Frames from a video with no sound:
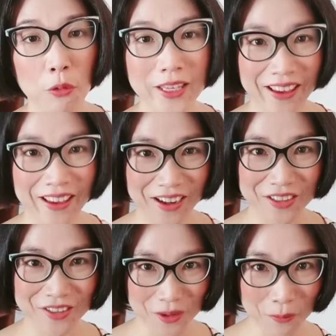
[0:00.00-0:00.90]
we care
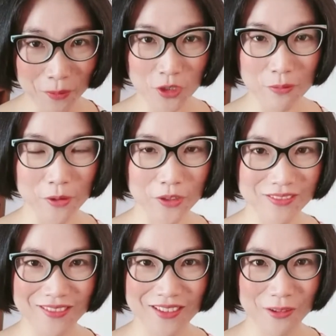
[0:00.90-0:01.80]
so much about
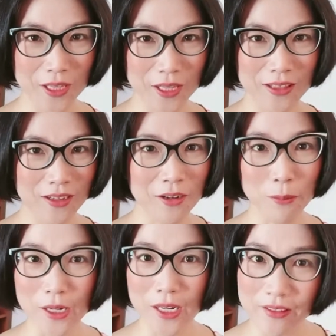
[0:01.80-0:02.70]
what the
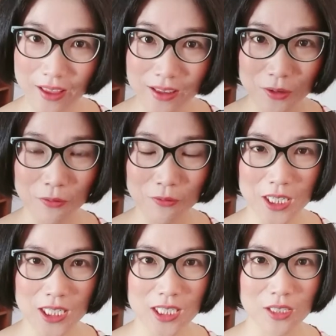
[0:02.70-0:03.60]
company thinks of
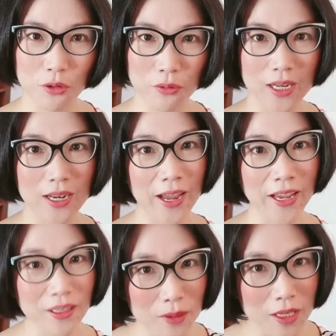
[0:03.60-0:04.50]
us. Do they
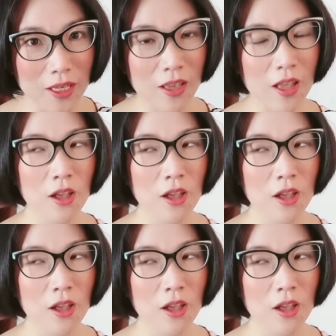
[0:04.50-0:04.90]
like me?